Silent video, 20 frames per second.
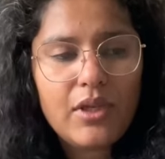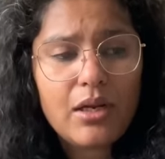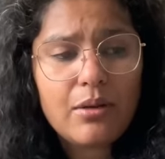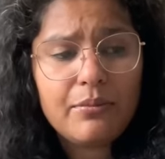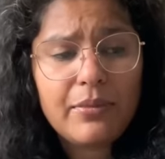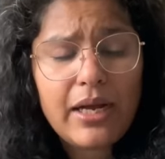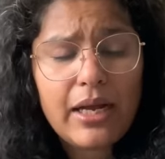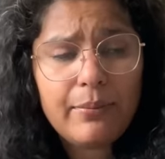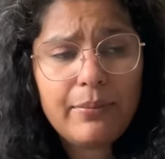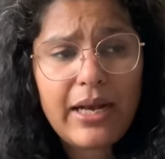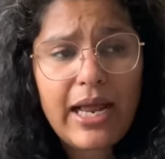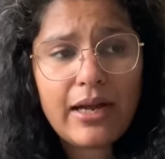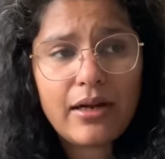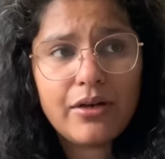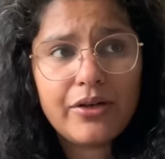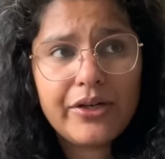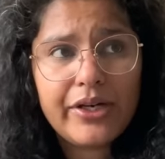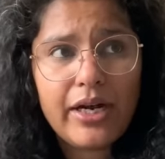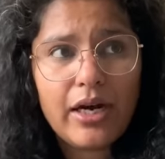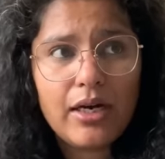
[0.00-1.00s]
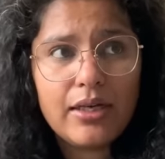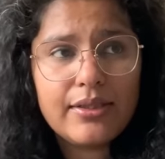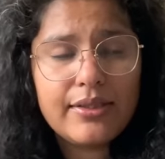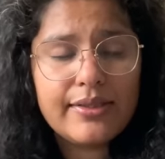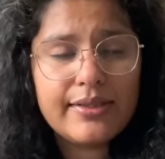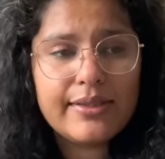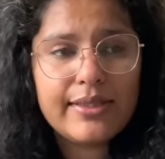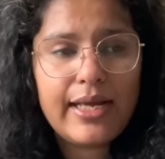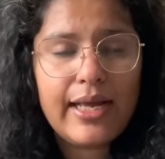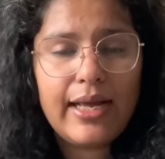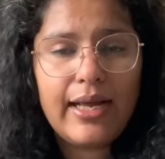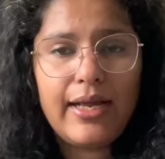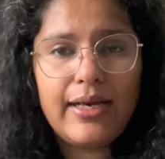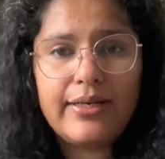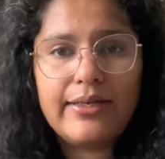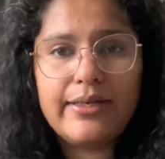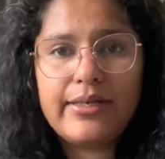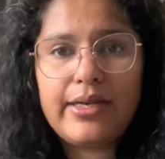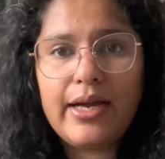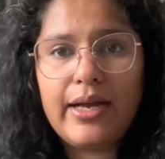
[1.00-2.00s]
by Blacker Yarns,
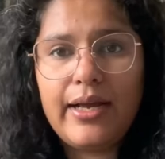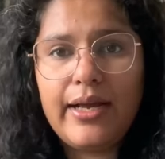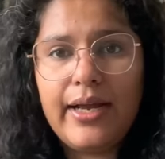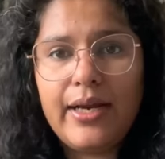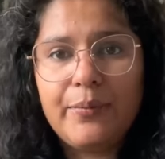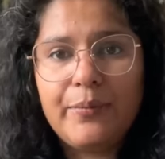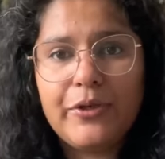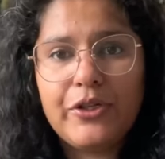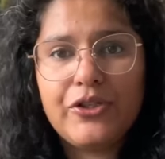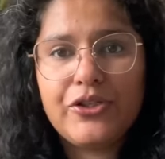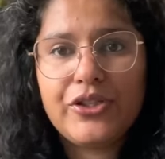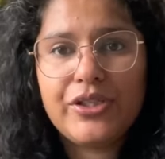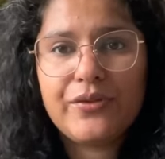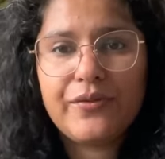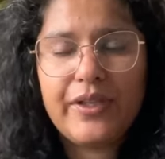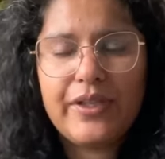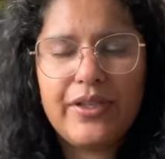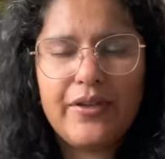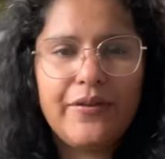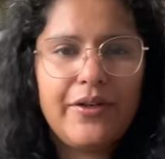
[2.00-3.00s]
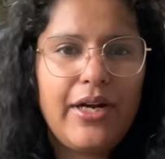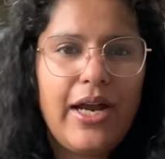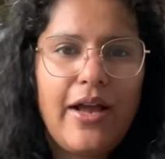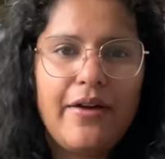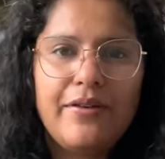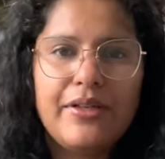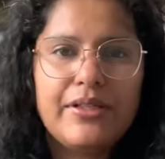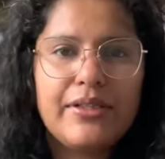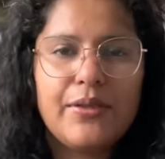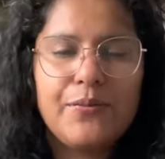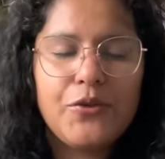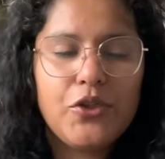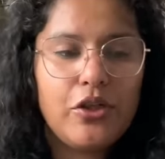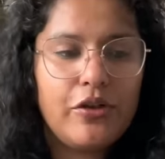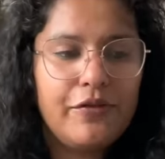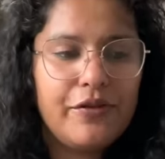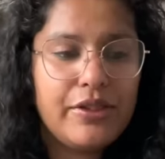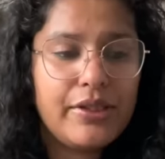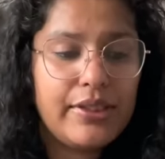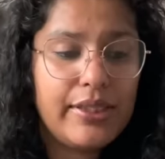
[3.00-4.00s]
and I had purchased when they were having some sort
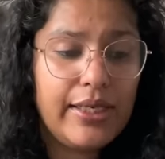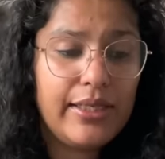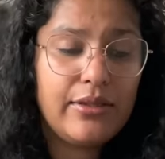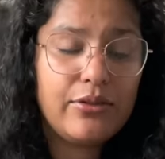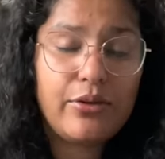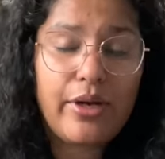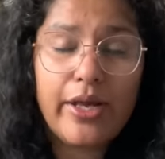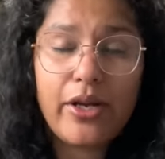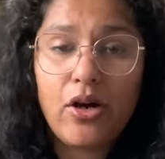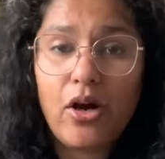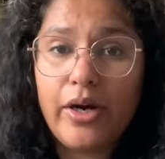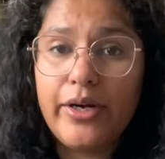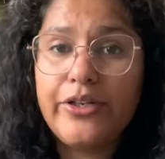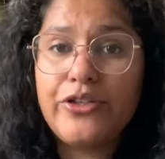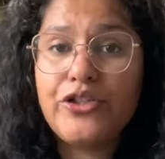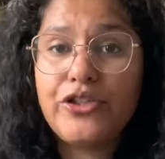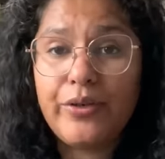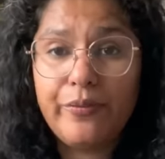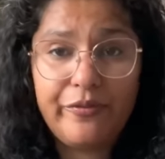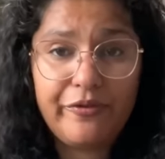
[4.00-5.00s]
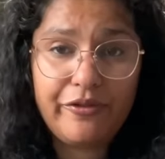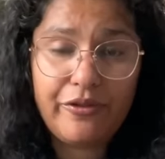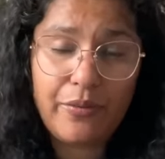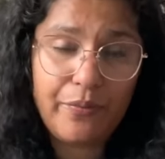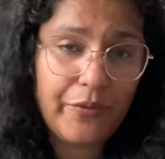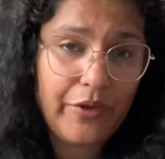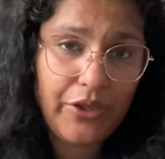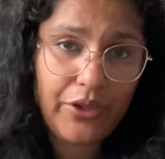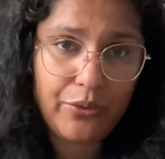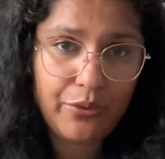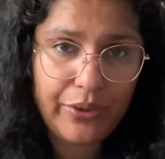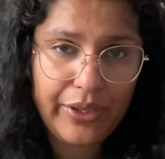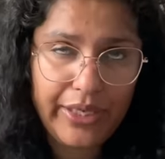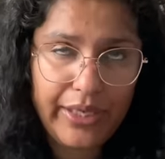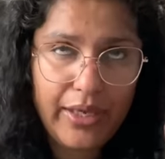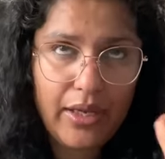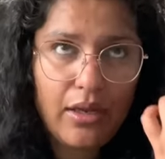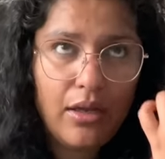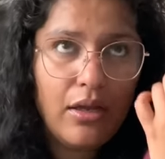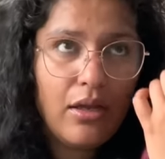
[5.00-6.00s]
of a sale, so I got it shipped from the
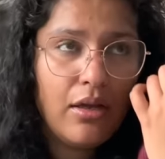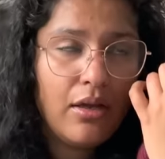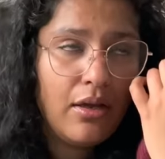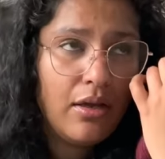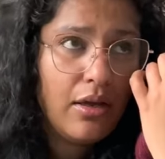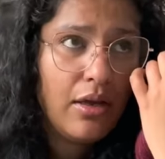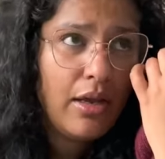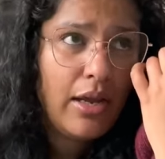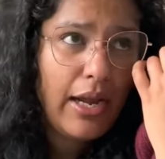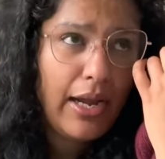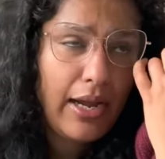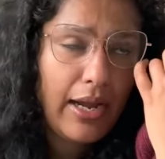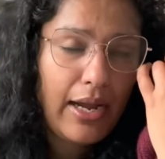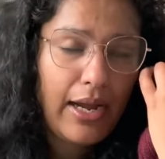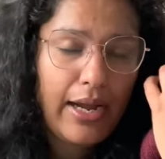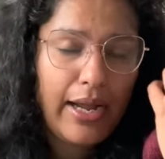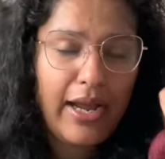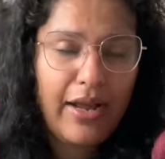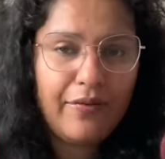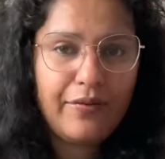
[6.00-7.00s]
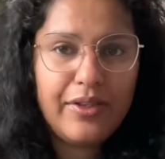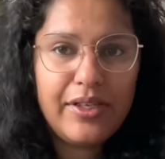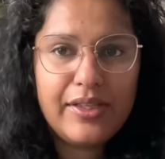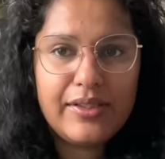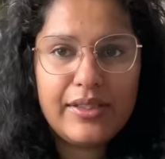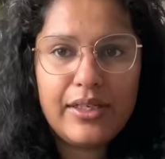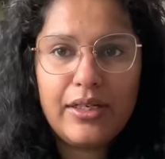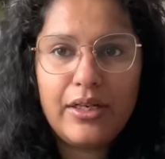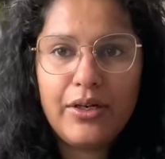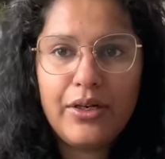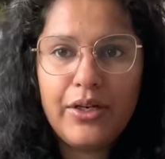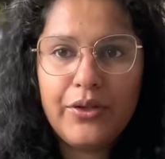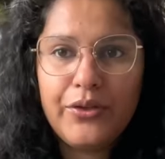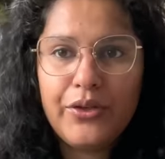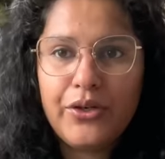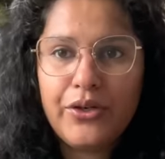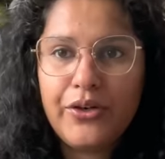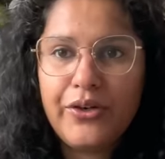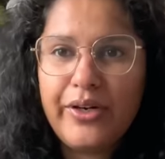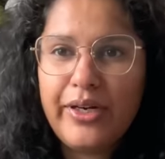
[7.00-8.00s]
UK. I have this and
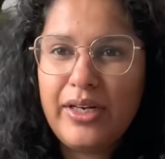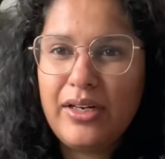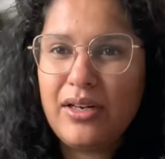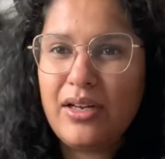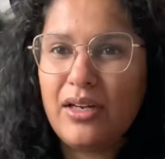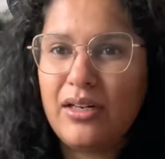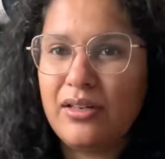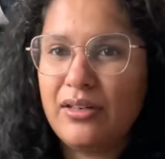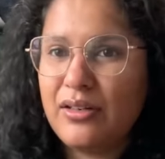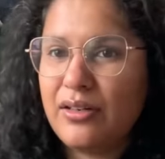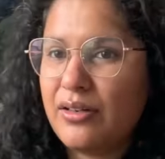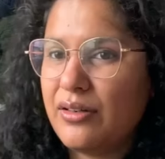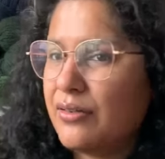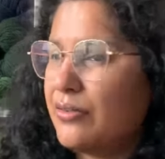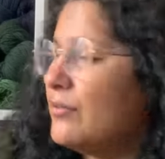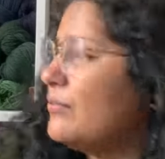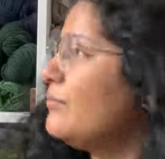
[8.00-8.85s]
another green color.